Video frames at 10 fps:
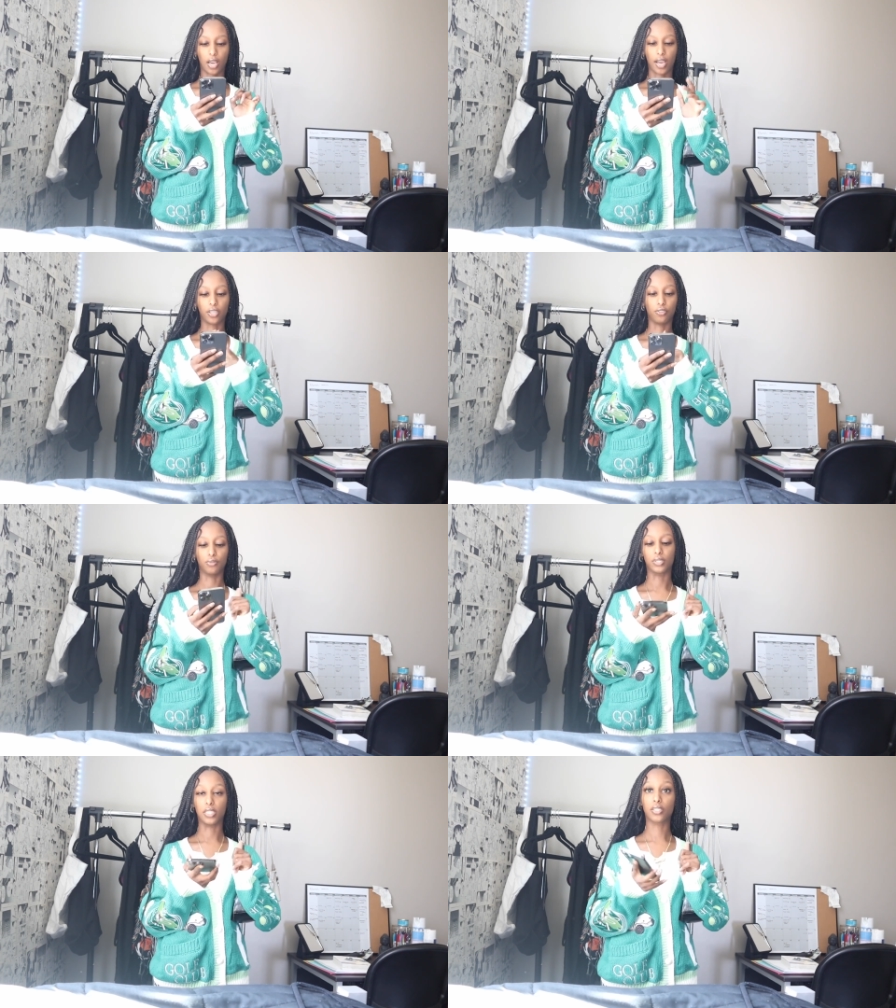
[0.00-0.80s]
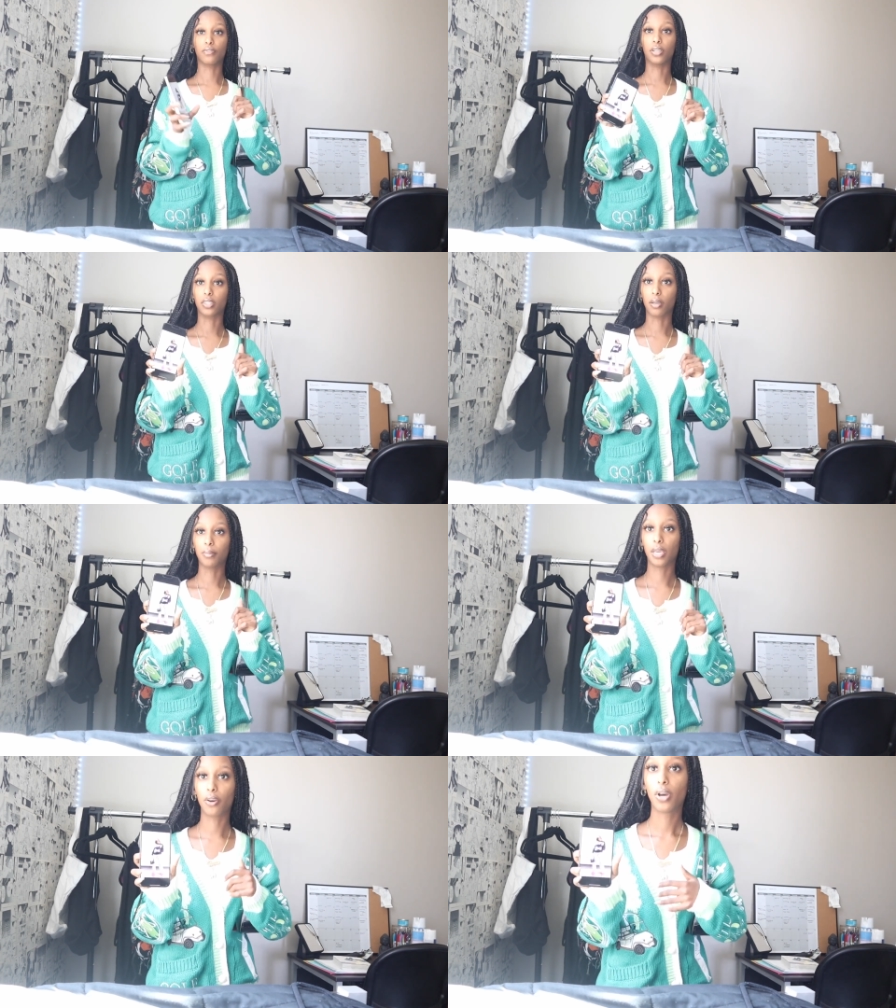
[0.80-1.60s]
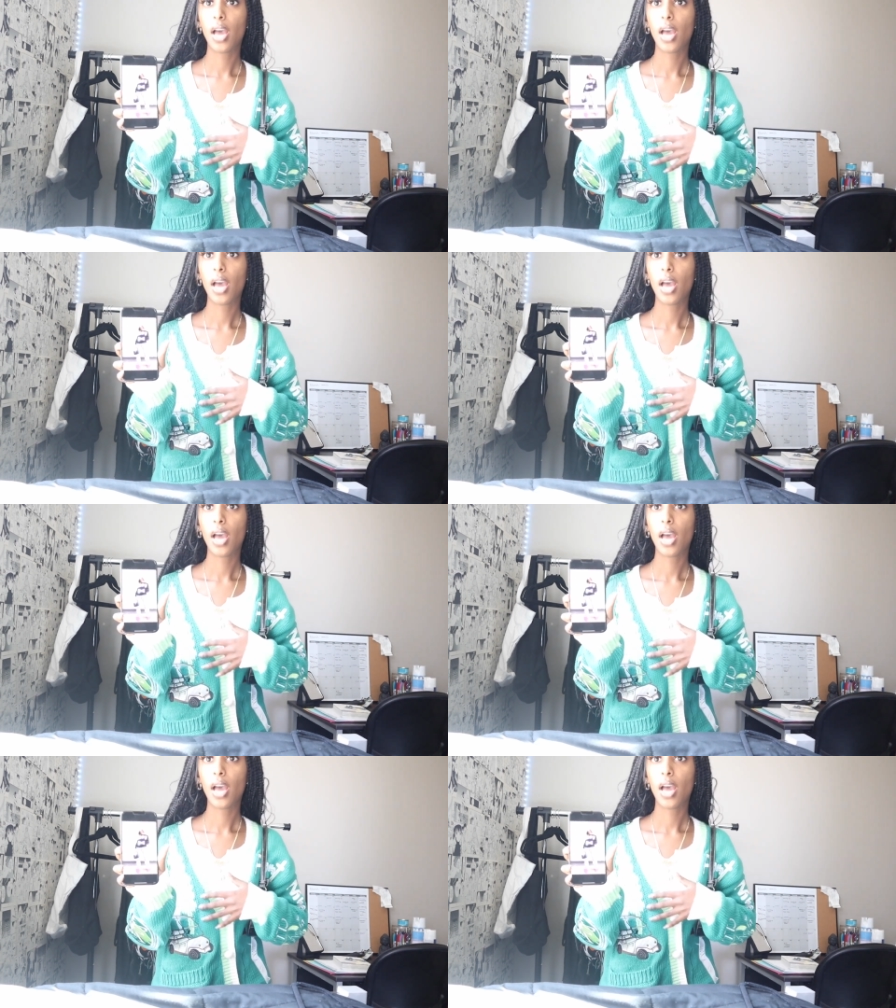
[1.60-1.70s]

and I can use this for the thumbnail